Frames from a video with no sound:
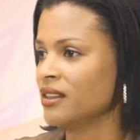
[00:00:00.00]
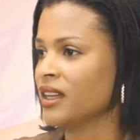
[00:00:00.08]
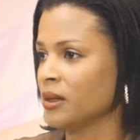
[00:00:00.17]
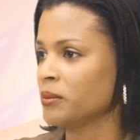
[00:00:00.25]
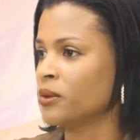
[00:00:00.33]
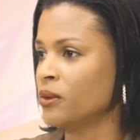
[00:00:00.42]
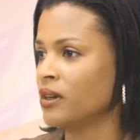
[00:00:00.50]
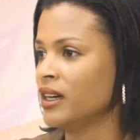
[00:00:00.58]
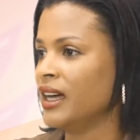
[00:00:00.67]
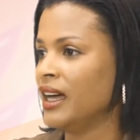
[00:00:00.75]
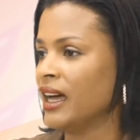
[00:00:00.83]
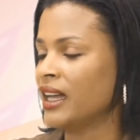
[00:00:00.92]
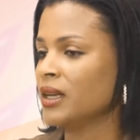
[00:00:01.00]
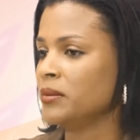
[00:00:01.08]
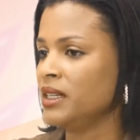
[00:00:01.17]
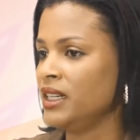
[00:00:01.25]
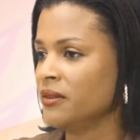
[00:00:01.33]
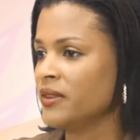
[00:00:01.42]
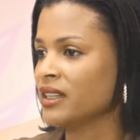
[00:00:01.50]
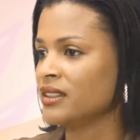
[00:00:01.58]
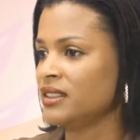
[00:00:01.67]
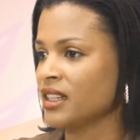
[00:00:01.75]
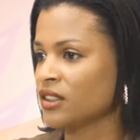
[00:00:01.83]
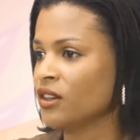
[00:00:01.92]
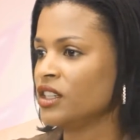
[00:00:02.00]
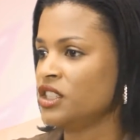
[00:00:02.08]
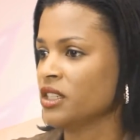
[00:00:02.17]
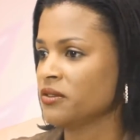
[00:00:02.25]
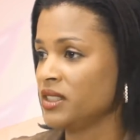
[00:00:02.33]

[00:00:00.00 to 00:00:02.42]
that poor. And I believe that the technology of